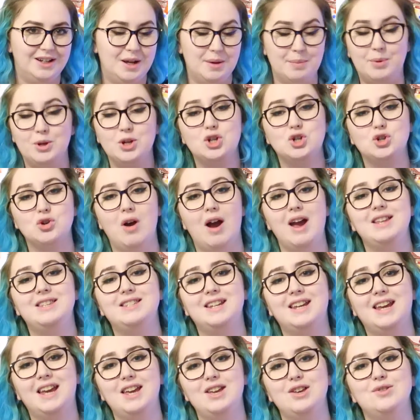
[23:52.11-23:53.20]
But try to
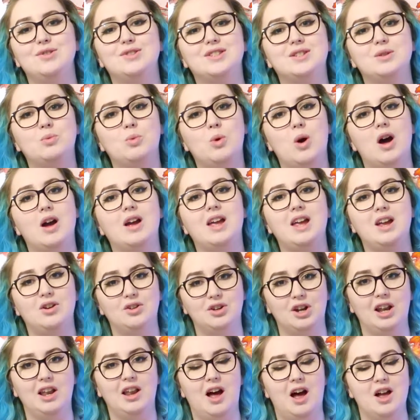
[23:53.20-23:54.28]
get used to working on a
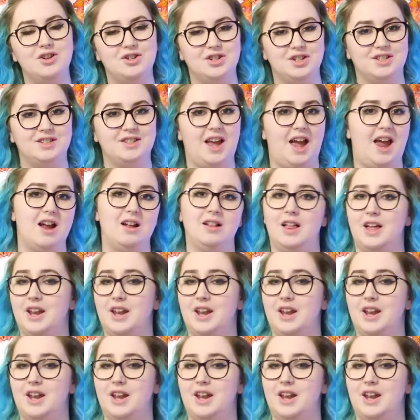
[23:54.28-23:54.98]
larger scale,